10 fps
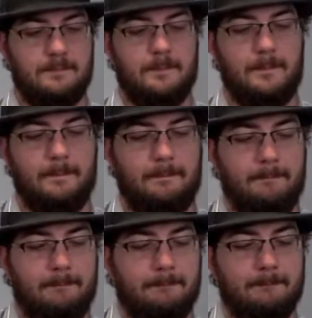
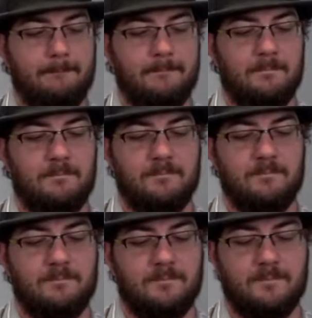
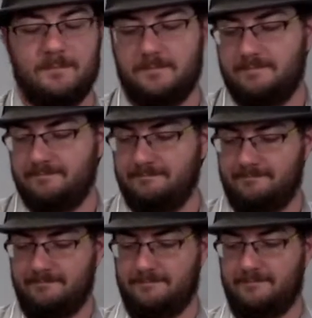
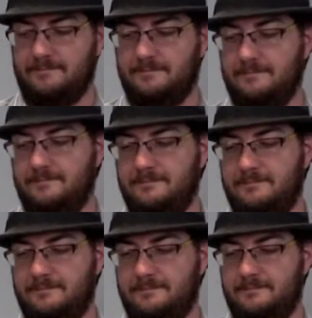
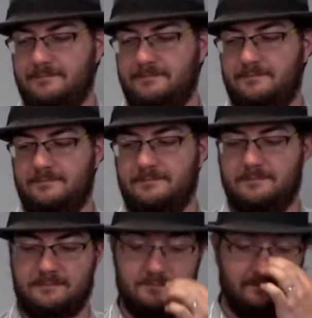
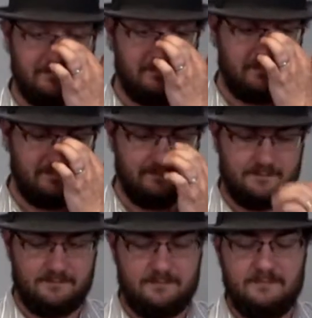
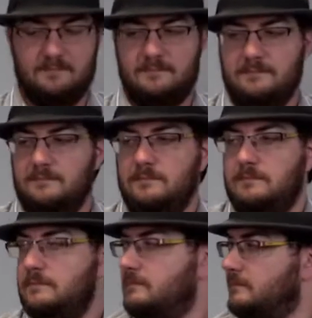
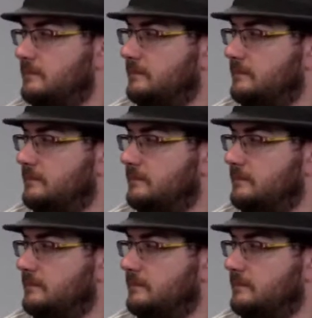The person shown says nothing.